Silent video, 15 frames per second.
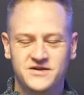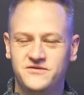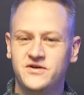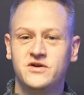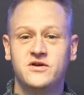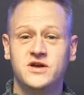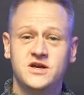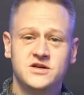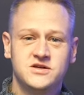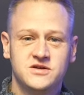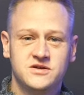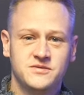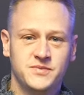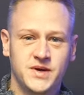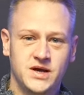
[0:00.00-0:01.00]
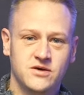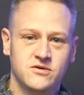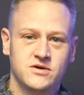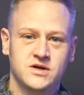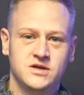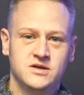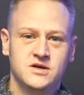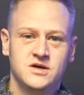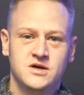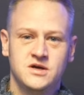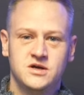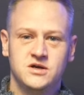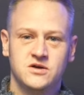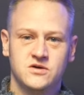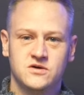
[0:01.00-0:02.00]
variation of powering
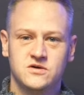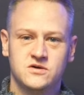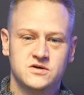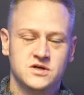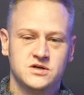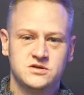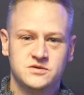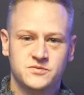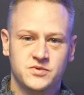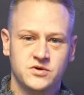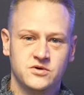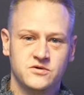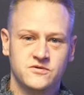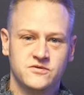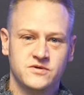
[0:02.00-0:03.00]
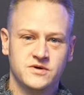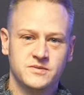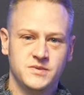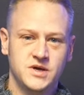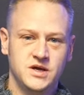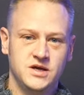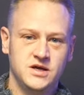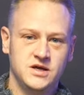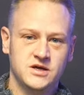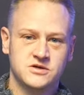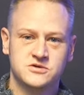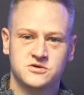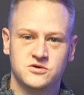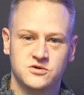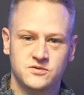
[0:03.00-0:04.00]
your Delta Pro from a
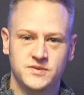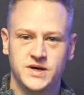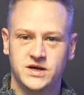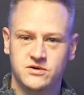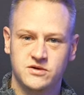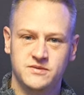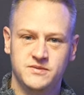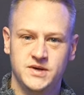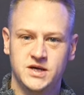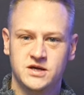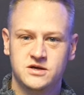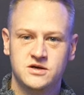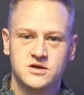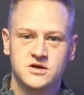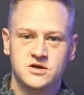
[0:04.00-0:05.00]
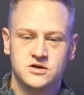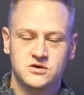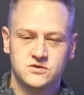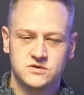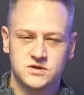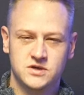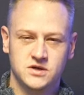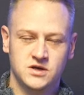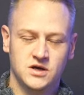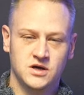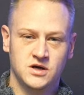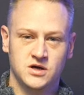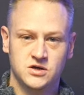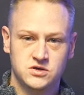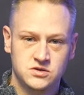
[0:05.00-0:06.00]
external battery bank using
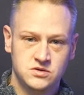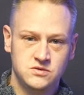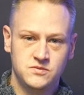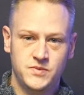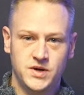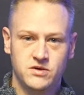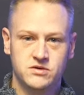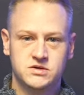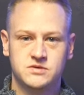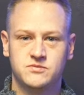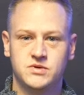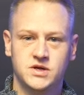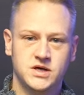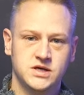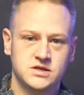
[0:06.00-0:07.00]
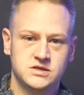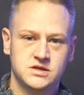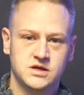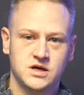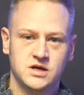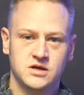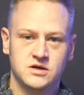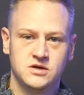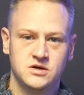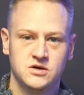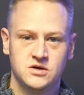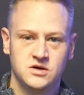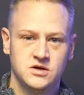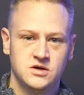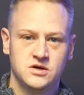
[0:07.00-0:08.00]
uh, two power supplies to kind of
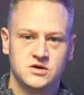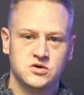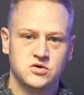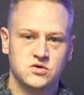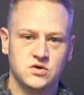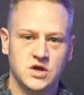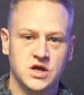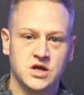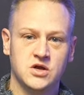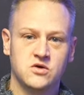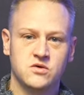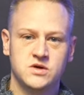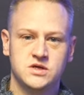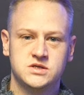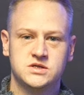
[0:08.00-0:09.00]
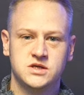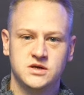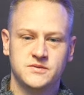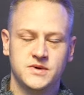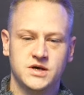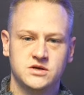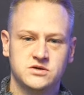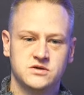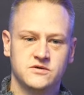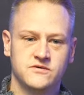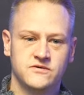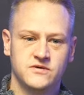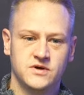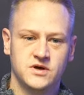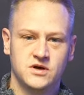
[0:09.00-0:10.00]
increase the amount
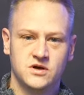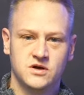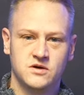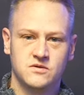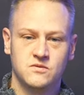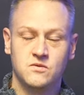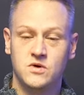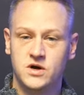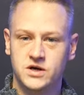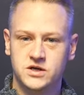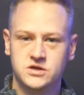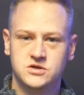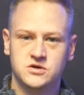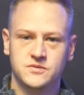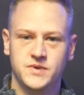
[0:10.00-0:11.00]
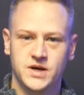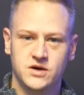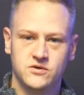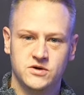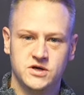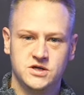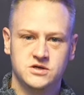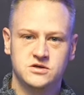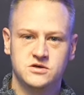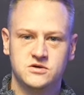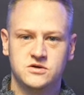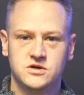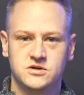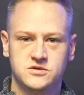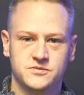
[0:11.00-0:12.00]
of uh, wattage or power into
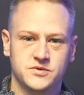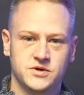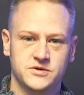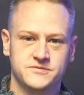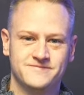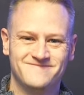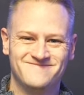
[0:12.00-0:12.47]
your Delta Pro.